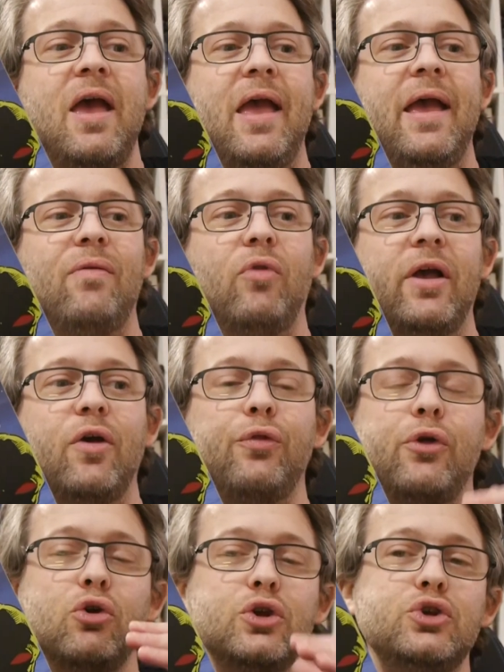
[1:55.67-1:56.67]
and like
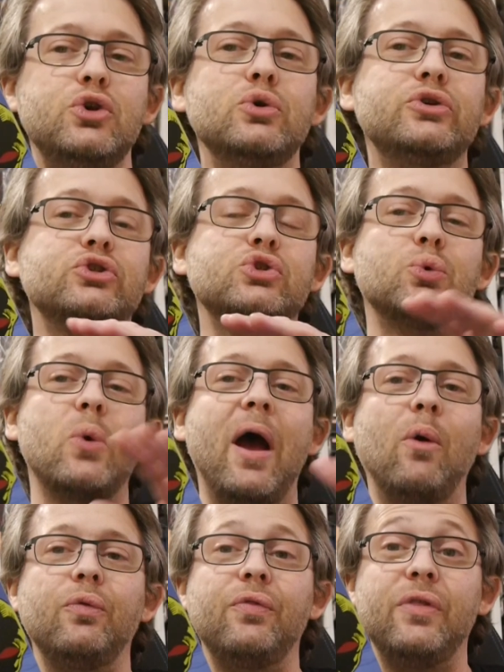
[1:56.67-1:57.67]
their use
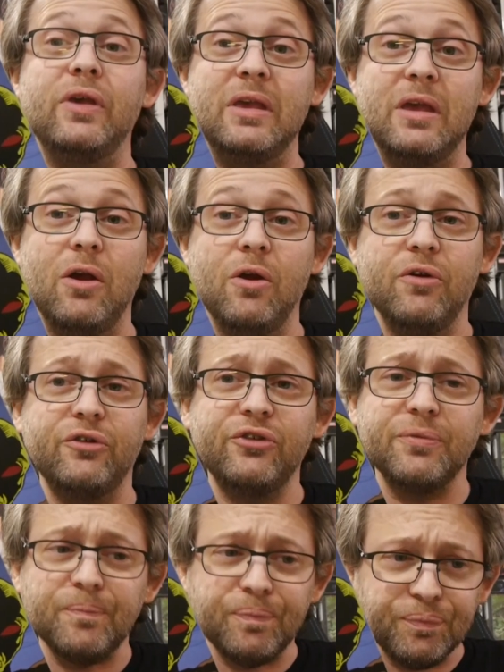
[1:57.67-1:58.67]
throughout the
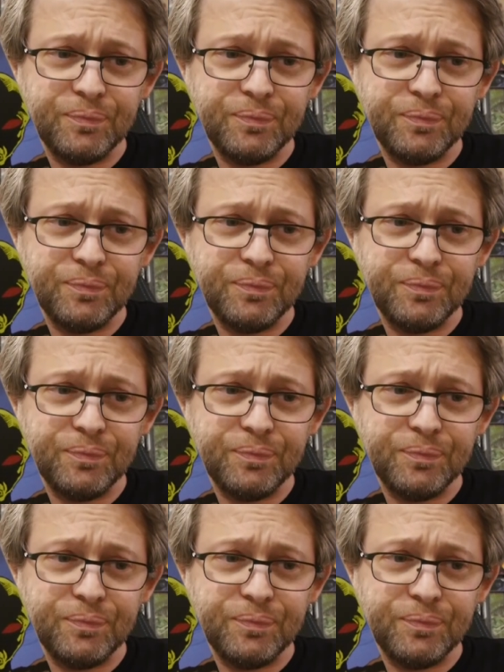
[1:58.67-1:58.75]
years.